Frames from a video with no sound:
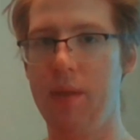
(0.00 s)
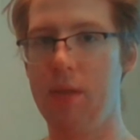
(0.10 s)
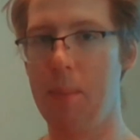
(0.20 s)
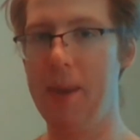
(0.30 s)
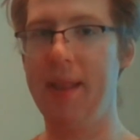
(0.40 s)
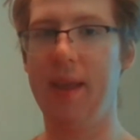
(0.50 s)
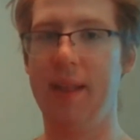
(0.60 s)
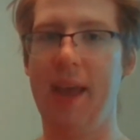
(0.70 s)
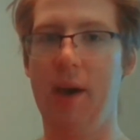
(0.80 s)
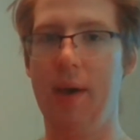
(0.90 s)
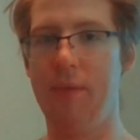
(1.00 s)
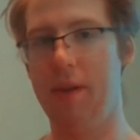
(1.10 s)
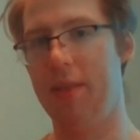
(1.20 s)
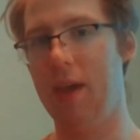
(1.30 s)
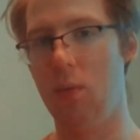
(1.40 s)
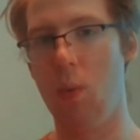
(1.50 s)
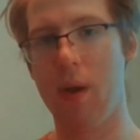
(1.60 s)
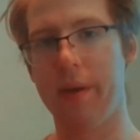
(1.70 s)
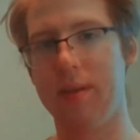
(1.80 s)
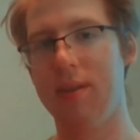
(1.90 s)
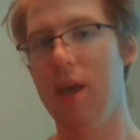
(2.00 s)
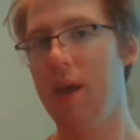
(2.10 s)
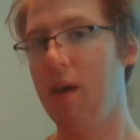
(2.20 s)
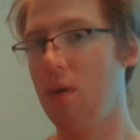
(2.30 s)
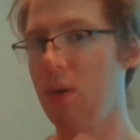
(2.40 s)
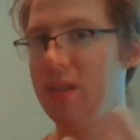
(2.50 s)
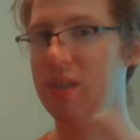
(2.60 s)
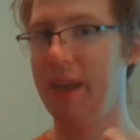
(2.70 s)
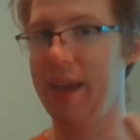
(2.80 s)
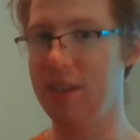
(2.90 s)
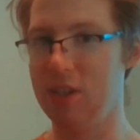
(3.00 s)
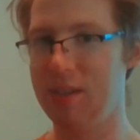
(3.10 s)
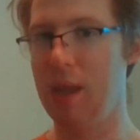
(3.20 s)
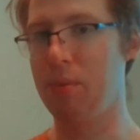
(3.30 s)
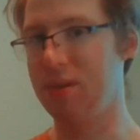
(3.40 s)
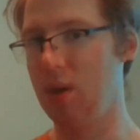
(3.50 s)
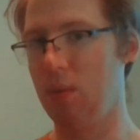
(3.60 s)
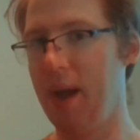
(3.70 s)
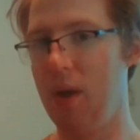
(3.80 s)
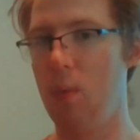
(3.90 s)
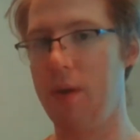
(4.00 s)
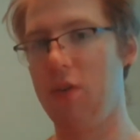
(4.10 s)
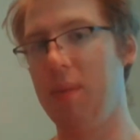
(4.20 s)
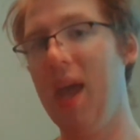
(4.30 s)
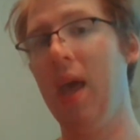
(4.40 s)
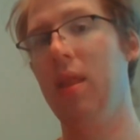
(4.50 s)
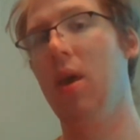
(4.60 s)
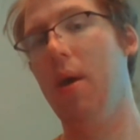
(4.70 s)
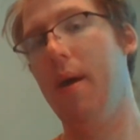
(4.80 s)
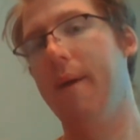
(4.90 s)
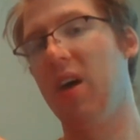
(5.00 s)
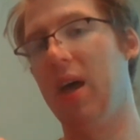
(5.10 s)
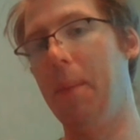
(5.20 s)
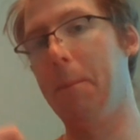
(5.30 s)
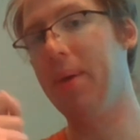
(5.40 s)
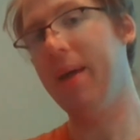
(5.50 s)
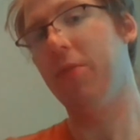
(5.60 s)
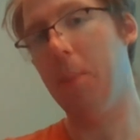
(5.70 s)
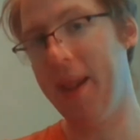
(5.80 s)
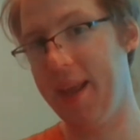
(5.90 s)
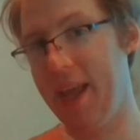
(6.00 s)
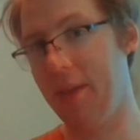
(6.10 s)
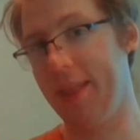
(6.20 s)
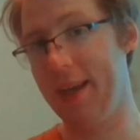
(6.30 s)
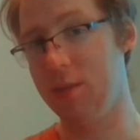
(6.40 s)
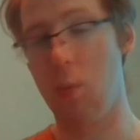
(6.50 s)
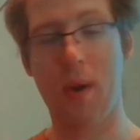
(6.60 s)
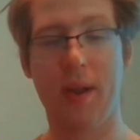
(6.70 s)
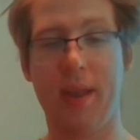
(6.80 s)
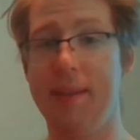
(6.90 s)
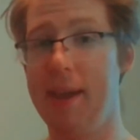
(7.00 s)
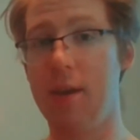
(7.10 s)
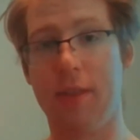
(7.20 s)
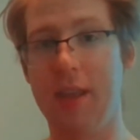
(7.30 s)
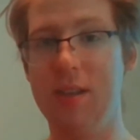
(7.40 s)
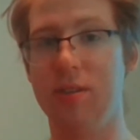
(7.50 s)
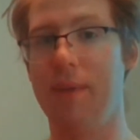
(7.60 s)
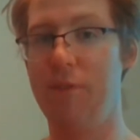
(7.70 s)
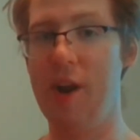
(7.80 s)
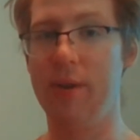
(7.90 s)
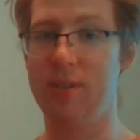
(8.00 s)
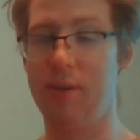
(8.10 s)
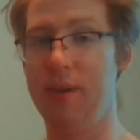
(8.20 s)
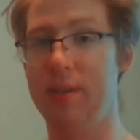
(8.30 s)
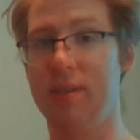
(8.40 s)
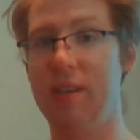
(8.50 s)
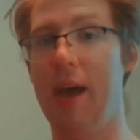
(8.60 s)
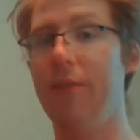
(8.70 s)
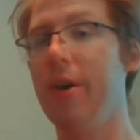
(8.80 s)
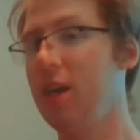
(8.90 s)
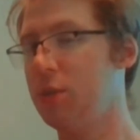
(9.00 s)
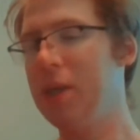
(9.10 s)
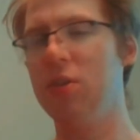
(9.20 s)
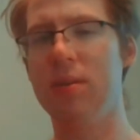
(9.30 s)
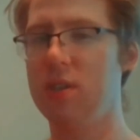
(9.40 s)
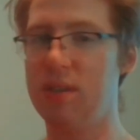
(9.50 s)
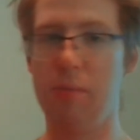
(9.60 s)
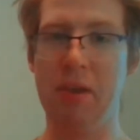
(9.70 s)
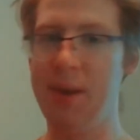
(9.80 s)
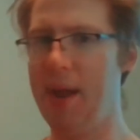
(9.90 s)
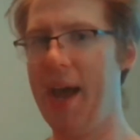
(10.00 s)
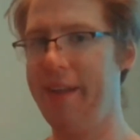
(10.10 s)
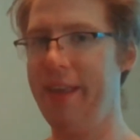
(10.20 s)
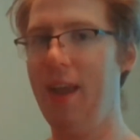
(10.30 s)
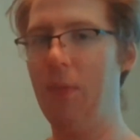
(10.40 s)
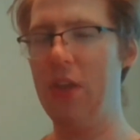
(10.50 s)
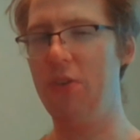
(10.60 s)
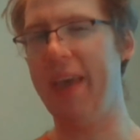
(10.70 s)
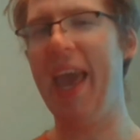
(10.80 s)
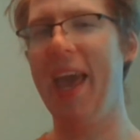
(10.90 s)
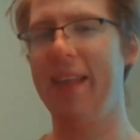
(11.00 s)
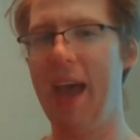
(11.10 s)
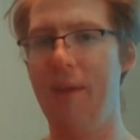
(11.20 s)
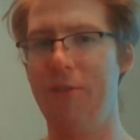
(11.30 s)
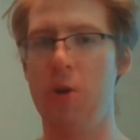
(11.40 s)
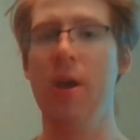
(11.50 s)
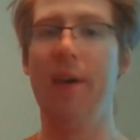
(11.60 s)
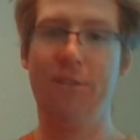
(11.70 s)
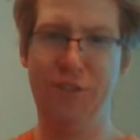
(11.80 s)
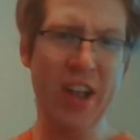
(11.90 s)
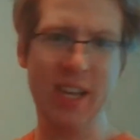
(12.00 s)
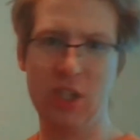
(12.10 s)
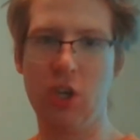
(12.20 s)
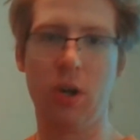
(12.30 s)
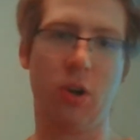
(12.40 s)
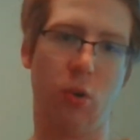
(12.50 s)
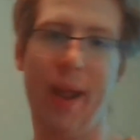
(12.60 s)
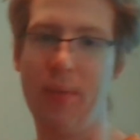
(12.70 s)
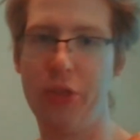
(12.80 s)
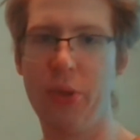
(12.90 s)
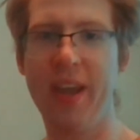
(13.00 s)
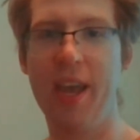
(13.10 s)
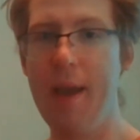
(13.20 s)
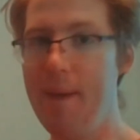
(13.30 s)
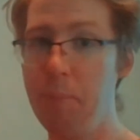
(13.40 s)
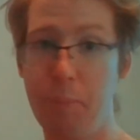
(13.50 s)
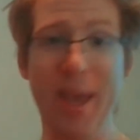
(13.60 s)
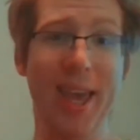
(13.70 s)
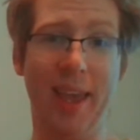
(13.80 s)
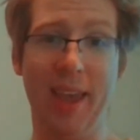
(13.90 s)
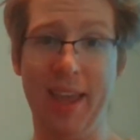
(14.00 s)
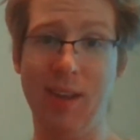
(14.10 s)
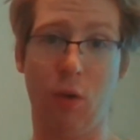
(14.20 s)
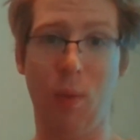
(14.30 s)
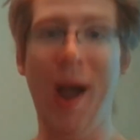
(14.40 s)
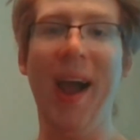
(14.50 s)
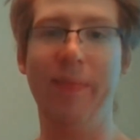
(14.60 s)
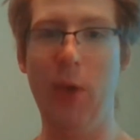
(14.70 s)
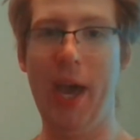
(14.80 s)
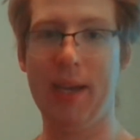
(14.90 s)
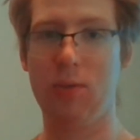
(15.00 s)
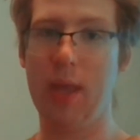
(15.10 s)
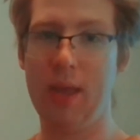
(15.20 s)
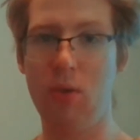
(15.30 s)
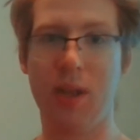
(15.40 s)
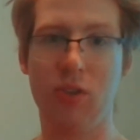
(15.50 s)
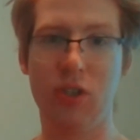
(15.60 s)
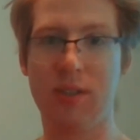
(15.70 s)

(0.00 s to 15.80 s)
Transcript: depending on how everything works. Of course, like I just said, Persona Riding works from hand, but depending on how things work, it could lead to some very serious stuff. Especially with just the pure idea that you can have your finisher grade 3 be in your ride deck, so that you can just